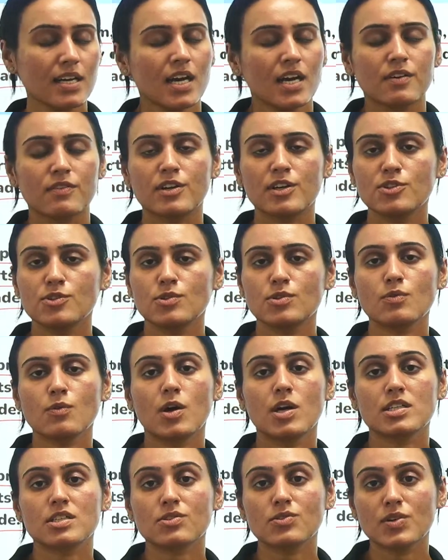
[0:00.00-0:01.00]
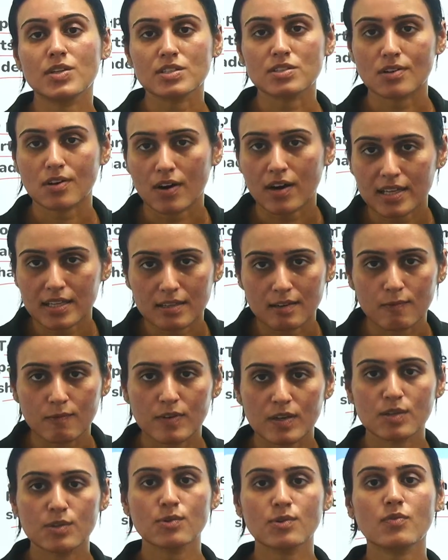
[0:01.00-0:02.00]
We don't want to destroy them. We
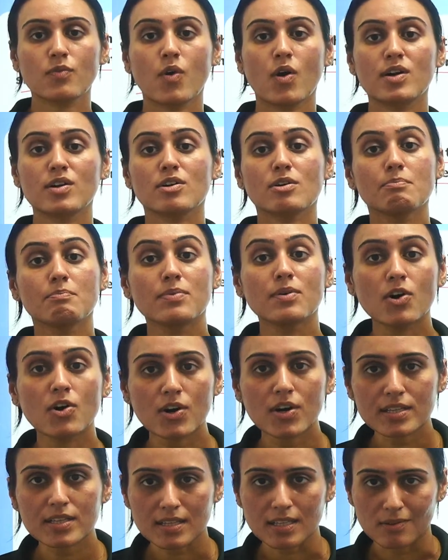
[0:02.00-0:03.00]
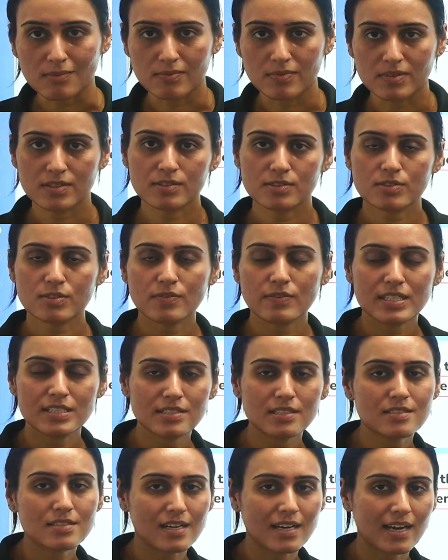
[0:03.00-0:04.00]
don't want to burn them. So we
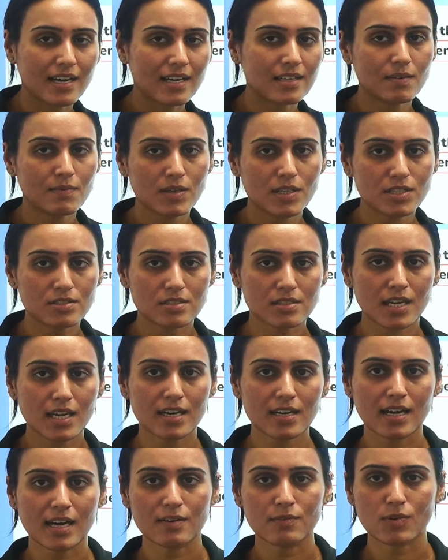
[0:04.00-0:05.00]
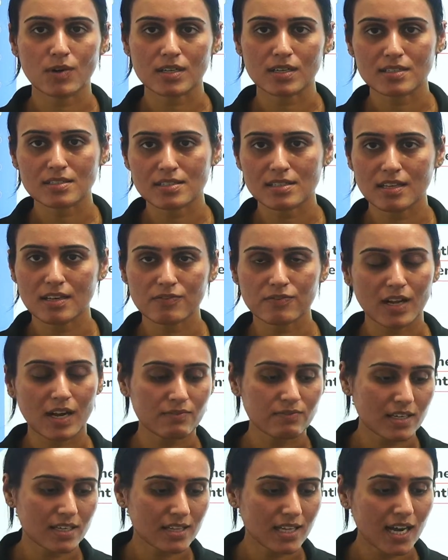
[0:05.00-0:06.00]
just dry them in shade, and what is left
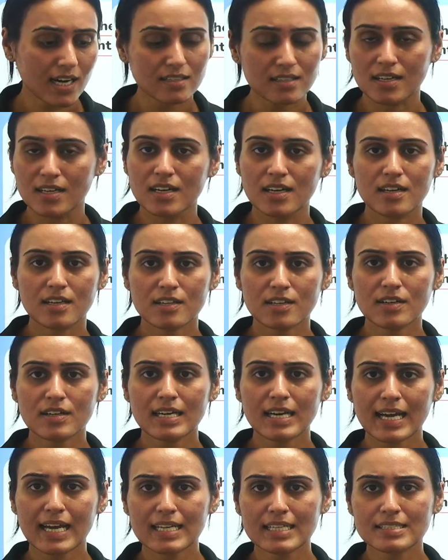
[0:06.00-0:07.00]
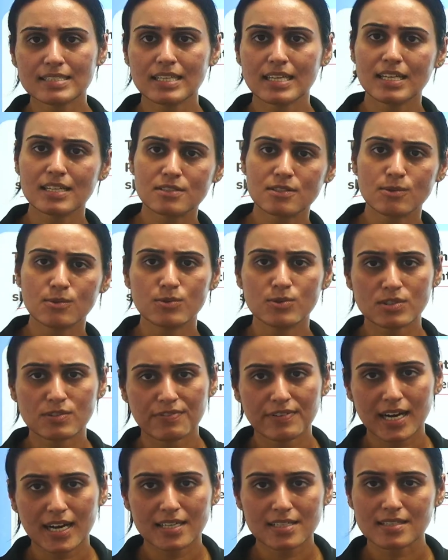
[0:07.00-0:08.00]
after that? Your dried seeds, roots,
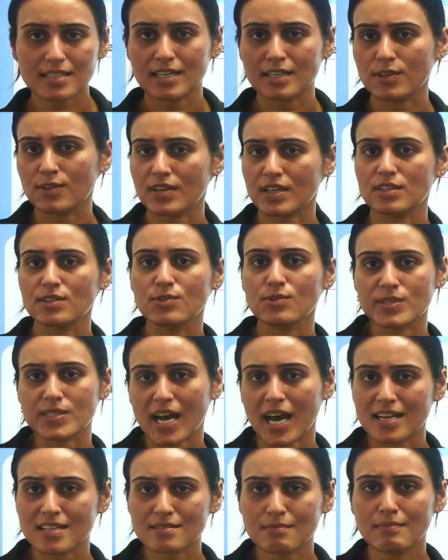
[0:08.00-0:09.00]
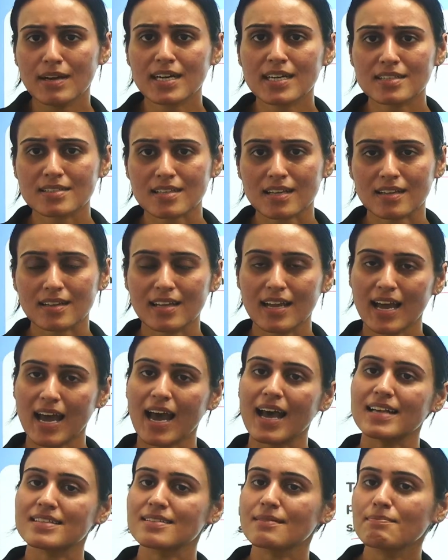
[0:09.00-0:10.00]
flowers that you can use as medicine. As
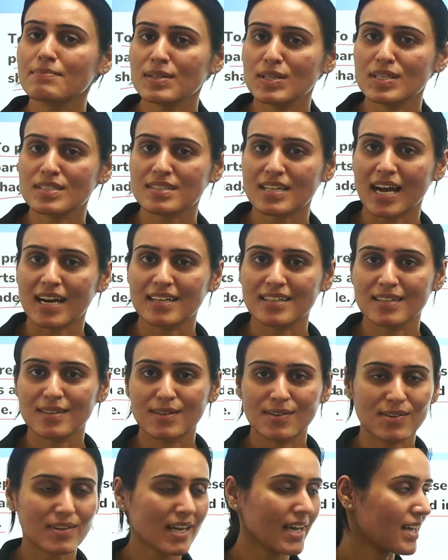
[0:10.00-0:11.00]
simple as that. Okay.